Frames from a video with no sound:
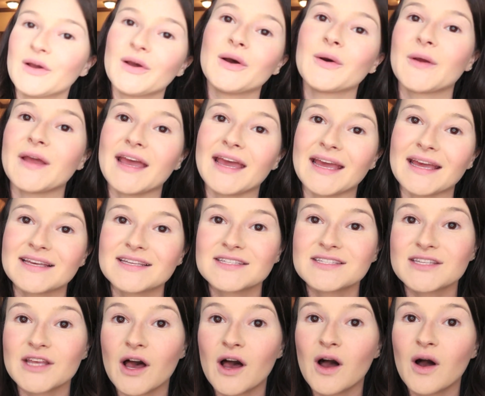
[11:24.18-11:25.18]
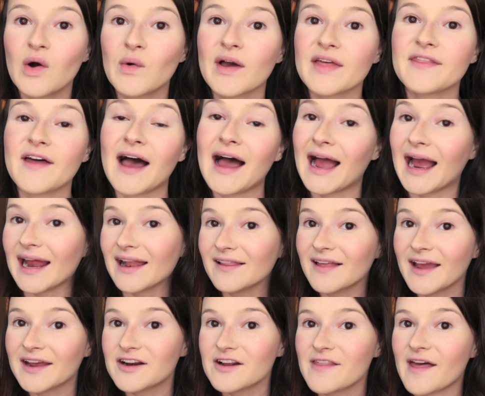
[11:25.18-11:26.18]
Okay, so the
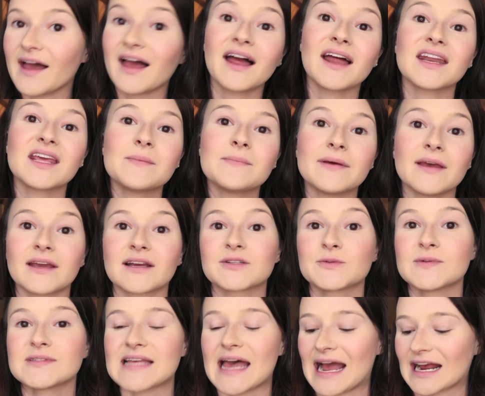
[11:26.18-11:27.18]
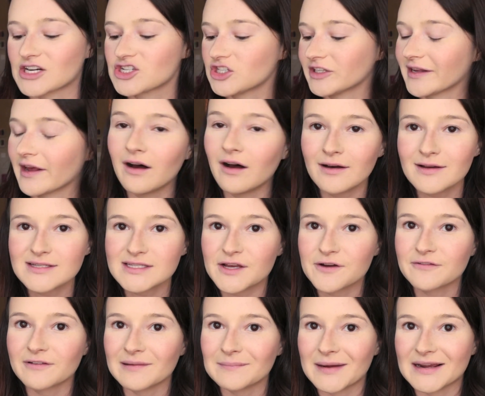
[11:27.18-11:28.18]
highlighter that Honey picked was actually also
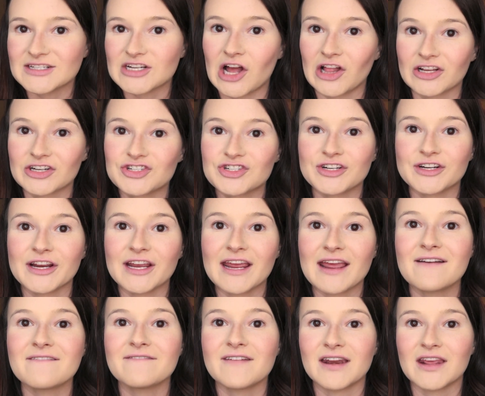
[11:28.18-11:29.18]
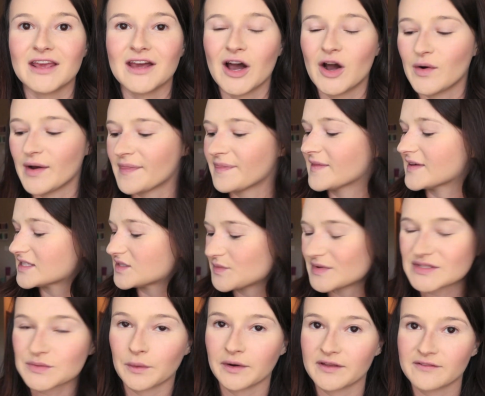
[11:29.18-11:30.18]
from my Dollar Tree video, and this
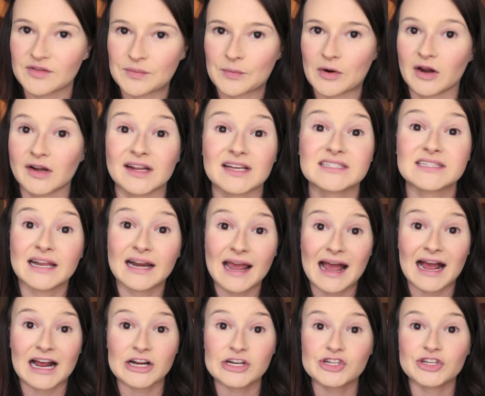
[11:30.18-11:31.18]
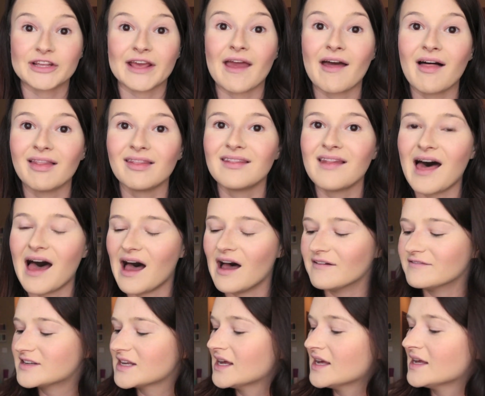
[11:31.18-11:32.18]
was one of the products that I actually
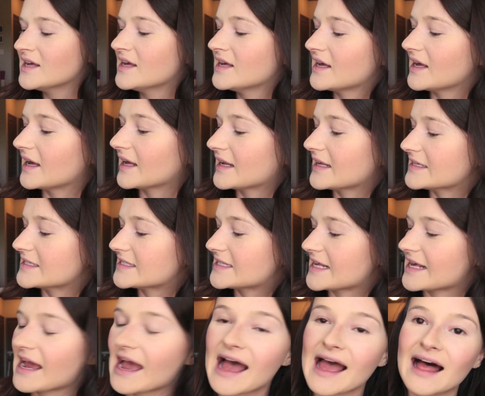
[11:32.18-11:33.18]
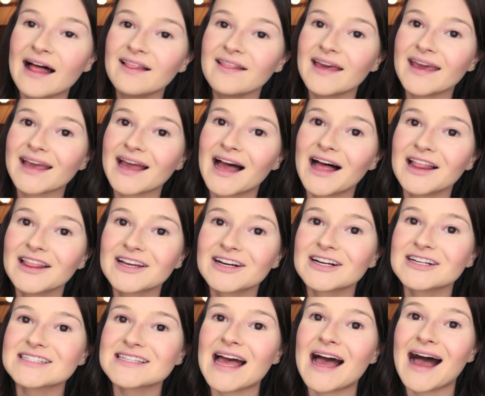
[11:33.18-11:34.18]
loved. It is the LA
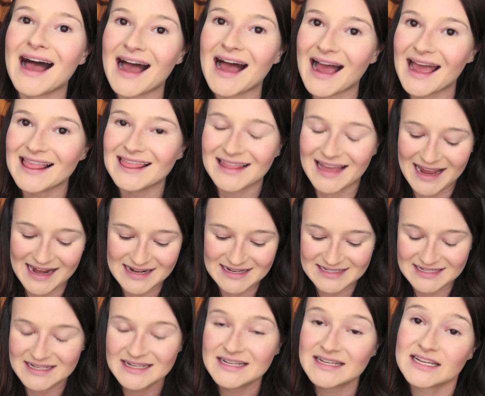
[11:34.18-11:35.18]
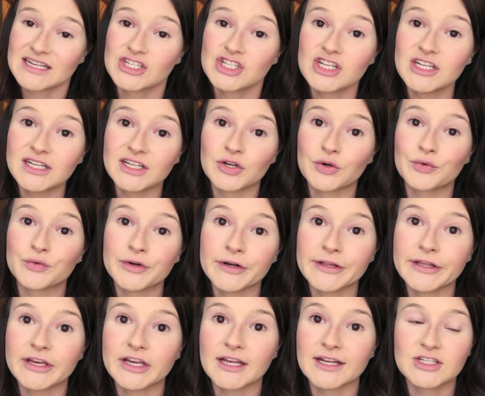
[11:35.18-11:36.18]
Colors Highlight, and she did a
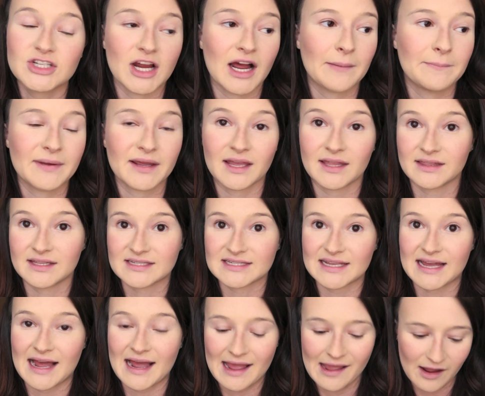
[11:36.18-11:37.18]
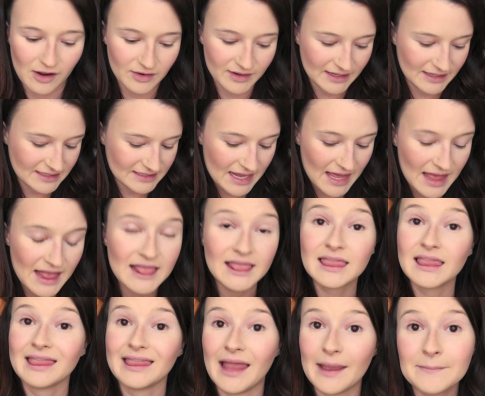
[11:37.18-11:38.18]
really good job picking this guy out because
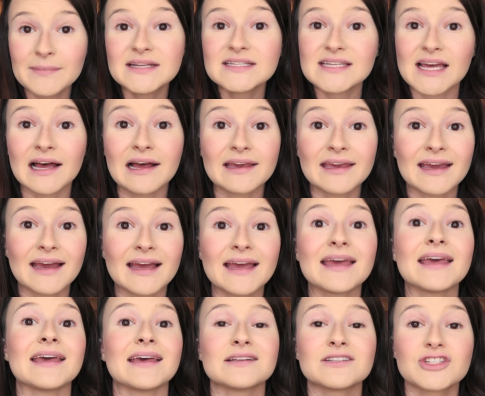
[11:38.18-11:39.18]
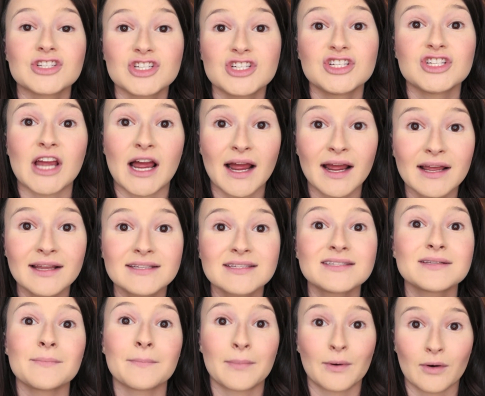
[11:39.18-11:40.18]
let me tell you, it
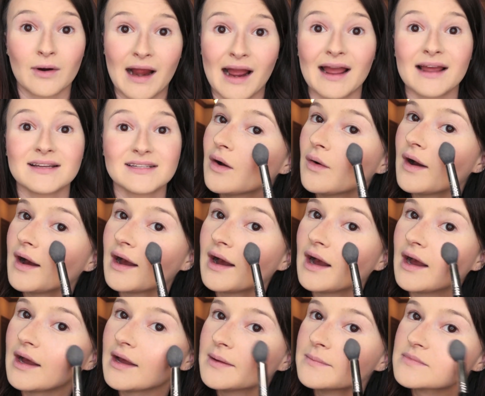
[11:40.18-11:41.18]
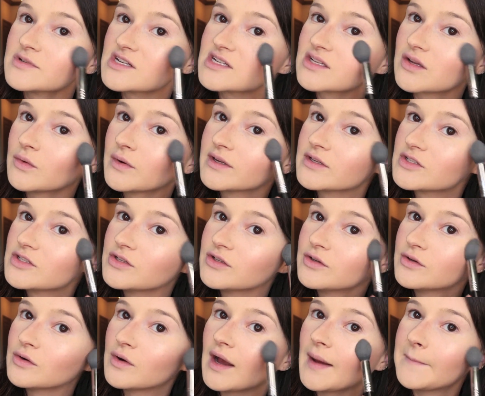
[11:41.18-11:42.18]
shines bright. So I am just going
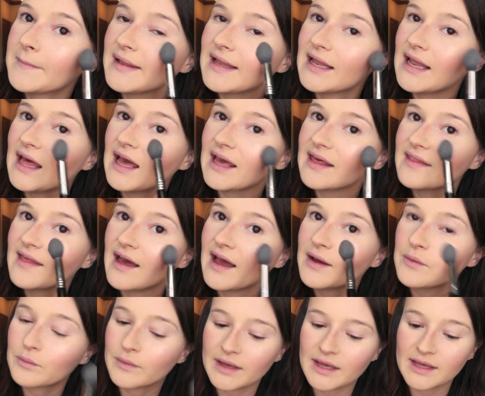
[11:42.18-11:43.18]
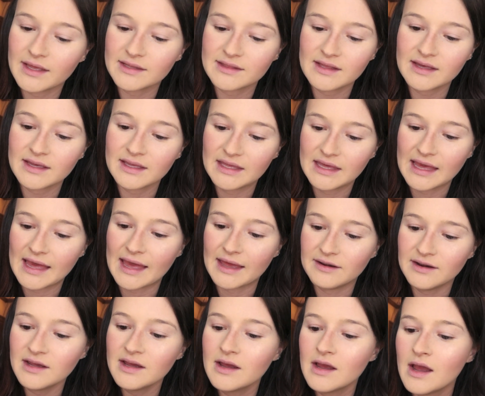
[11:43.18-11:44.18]
to apply that with,
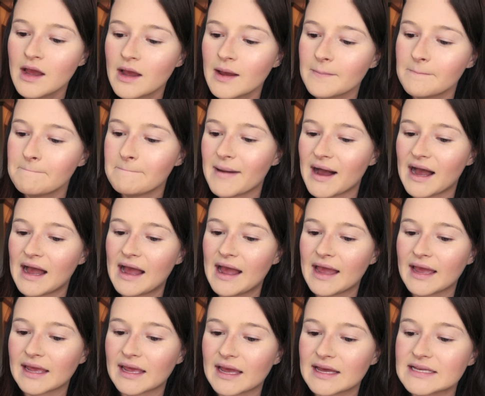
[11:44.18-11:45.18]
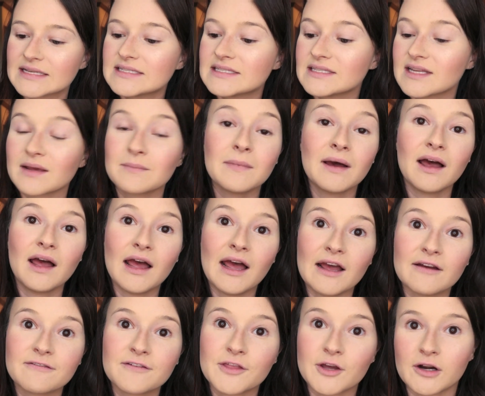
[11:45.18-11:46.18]
again, my Sigma
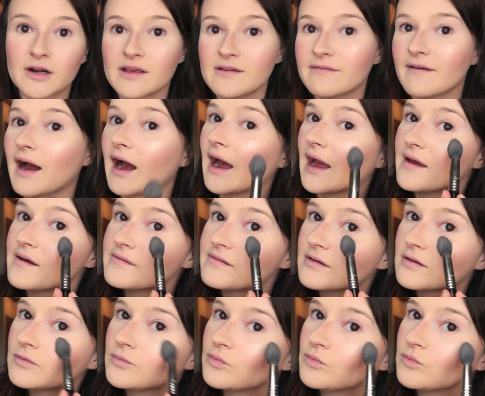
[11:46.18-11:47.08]
F35.